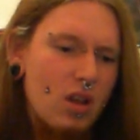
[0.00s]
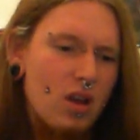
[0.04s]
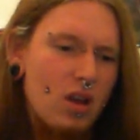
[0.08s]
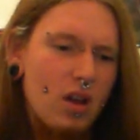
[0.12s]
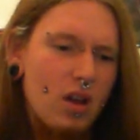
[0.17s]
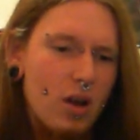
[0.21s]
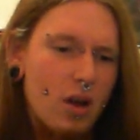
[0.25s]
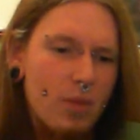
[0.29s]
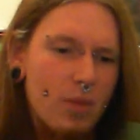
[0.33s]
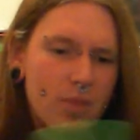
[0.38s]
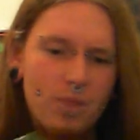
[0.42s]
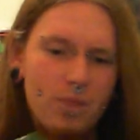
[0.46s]

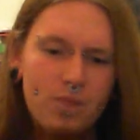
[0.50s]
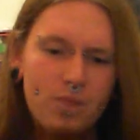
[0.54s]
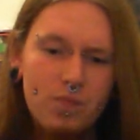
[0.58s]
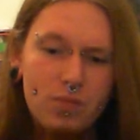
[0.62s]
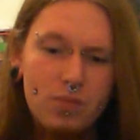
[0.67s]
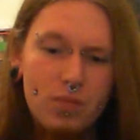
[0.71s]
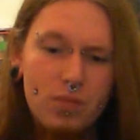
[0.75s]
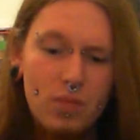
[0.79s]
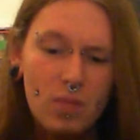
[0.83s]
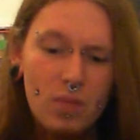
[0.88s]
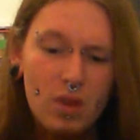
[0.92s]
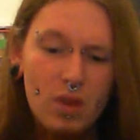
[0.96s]

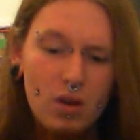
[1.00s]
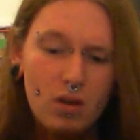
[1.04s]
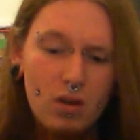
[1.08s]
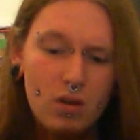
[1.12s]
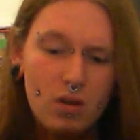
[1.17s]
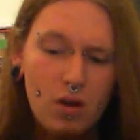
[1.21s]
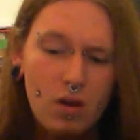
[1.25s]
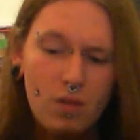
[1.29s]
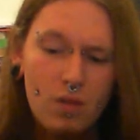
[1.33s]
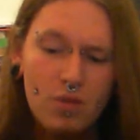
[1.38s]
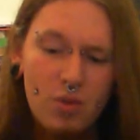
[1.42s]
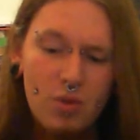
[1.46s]

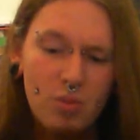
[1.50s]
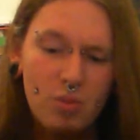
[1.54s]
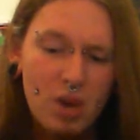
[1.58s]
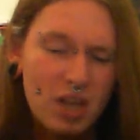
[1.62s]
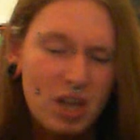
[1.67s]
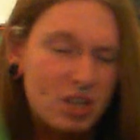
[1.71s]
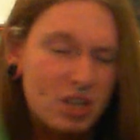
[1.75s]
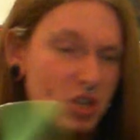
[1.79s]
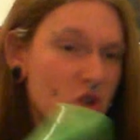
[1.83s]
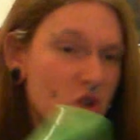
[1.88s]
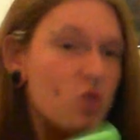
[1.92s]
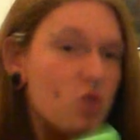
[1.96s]
I've not
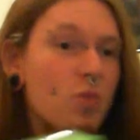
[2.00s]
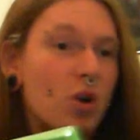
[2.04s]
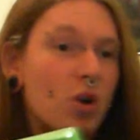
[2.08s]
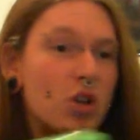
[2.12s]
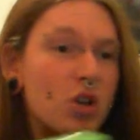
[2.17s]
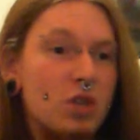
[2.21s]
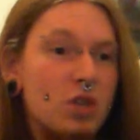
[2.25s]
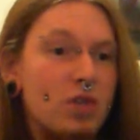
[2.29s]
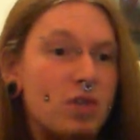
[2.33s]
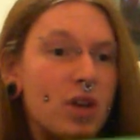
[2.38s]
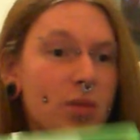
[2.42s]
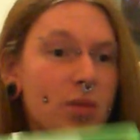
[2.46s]
played too much
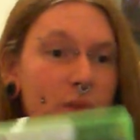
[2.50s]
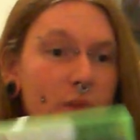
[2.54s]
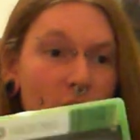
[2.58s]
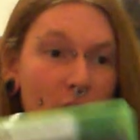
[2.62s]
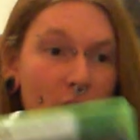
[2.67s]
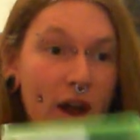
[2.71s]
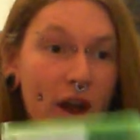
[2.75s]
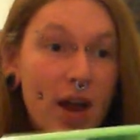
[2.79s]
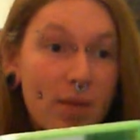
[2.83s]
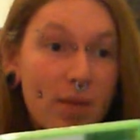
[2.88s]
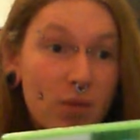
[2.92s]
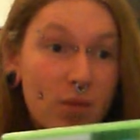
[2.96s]
of it, but
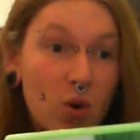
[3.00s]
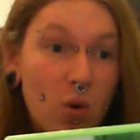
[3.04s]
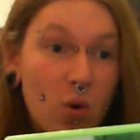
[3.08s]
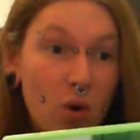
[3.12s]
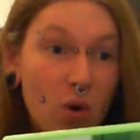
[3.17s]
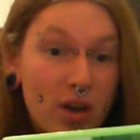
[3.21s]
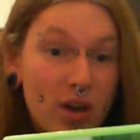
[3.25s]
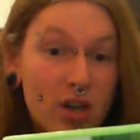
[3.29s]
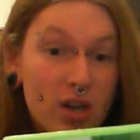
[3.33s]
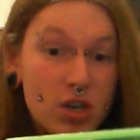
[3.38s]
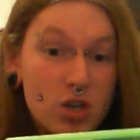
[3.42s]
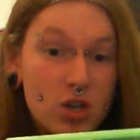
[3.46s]
I am
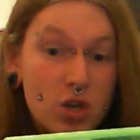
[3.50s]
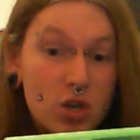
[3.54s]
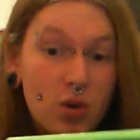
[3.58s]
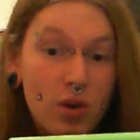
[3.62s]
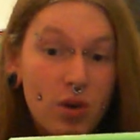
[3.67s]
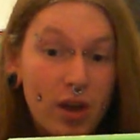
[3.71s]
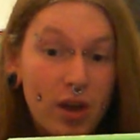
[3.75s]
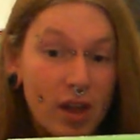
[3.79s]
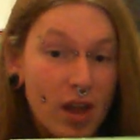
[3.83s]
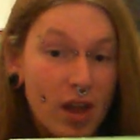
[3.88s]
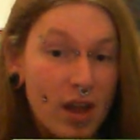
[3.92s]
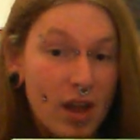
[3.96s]
quite
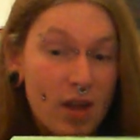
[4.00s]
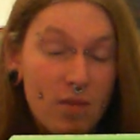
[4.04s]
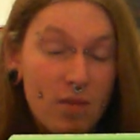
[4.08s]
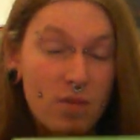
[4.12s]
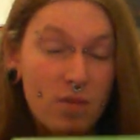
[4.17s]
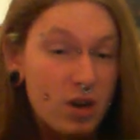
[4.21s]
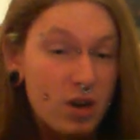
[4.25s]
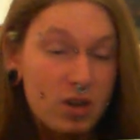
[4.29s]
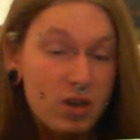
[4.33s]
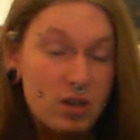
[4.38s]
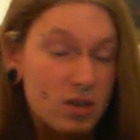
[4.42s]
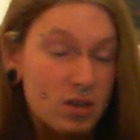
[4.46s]
enjoying it. It
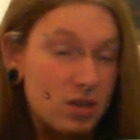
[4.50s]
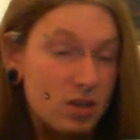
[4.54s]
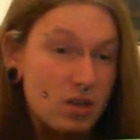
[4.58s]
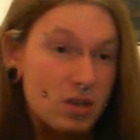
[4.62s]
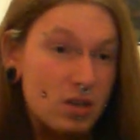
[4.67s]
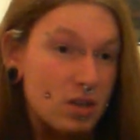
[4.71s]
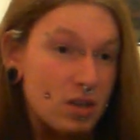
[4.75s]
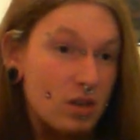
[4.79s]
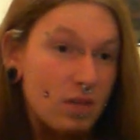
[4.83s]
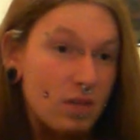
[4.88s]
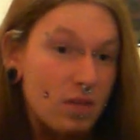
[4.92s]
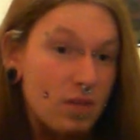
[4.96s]
really doesn't
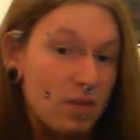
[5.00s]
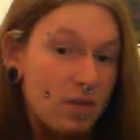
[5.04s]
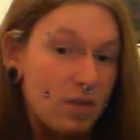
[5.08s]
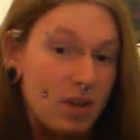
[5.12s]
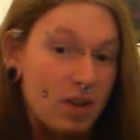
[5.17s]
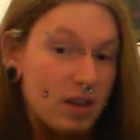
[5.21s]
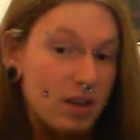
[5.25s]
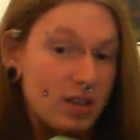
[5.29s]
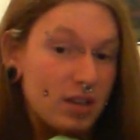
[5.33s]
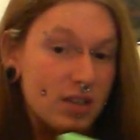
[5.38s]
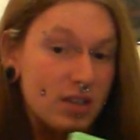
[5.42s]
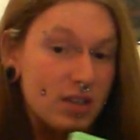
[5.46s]
deserve the
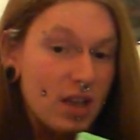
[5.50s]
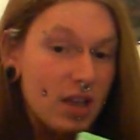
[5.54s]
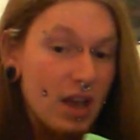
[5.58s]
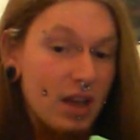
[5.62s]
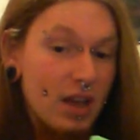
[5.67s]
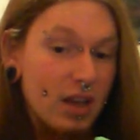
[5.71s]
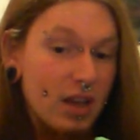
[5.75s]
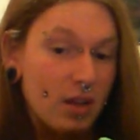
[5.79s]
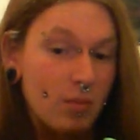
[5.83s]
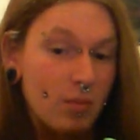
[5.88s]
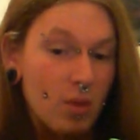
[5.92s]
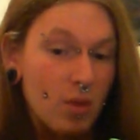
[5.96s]
flack it's
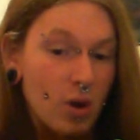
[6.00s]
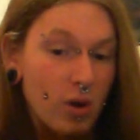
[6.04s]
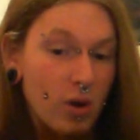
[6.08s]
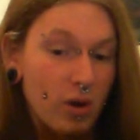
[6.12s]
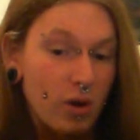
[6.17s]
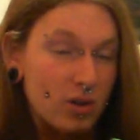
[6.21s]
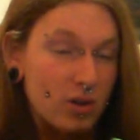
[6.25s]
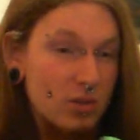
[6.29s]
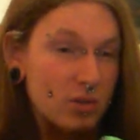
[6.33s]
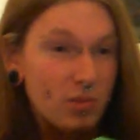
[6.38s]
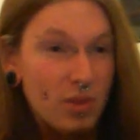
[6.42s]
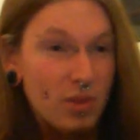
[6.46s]
getting in my
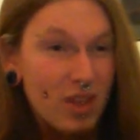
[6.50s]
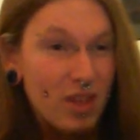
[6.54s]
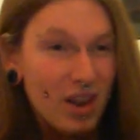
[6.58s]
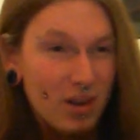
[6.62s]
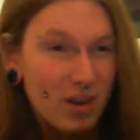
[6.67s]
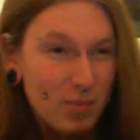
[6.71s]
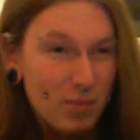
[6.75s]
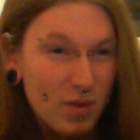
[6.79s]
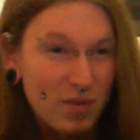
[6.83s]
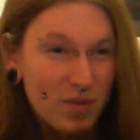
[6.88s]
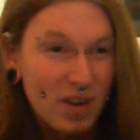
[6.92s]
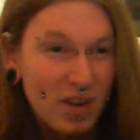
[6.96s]
eyes, but then
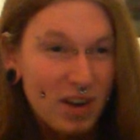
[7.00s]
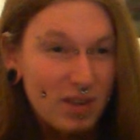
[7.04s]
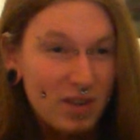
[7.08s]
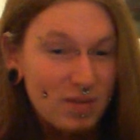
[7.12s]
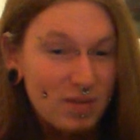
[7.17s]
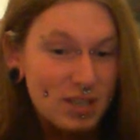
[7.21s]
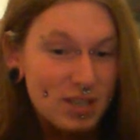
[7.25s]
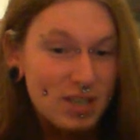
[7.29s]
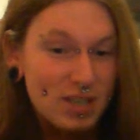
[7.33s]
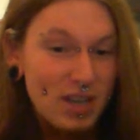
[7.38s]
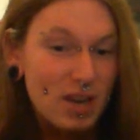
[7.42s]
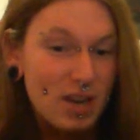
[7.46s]
I'm a fan of the
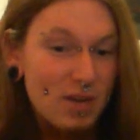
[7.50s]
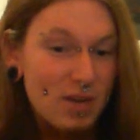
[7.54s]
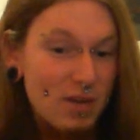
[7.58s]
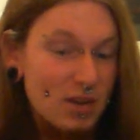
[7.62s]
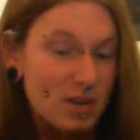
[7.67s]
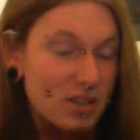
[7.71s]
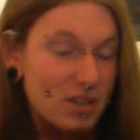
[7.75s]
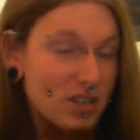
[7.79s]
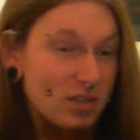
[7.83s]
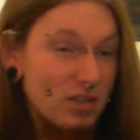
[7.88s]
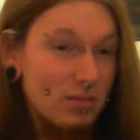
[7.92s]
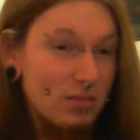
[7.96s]

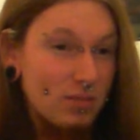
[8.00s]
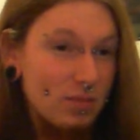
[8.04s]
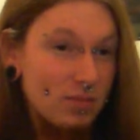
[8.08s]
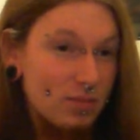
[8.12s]
series.